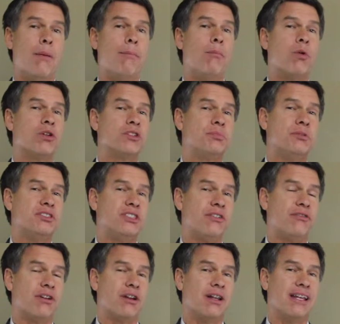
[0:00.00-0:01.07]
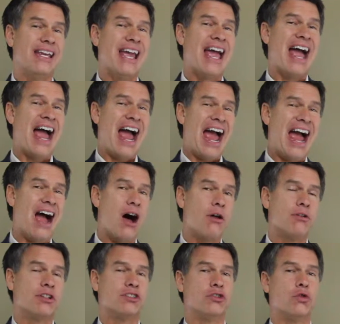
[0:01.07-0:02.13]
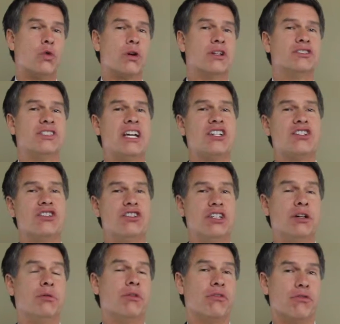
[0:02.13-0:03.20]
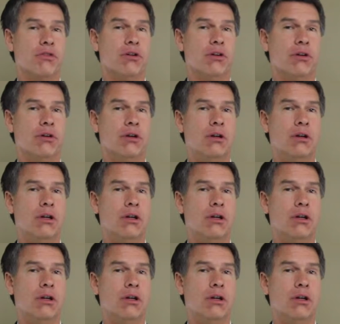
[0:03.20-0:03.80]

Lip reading: More specifically, how does an organization deal with fraud?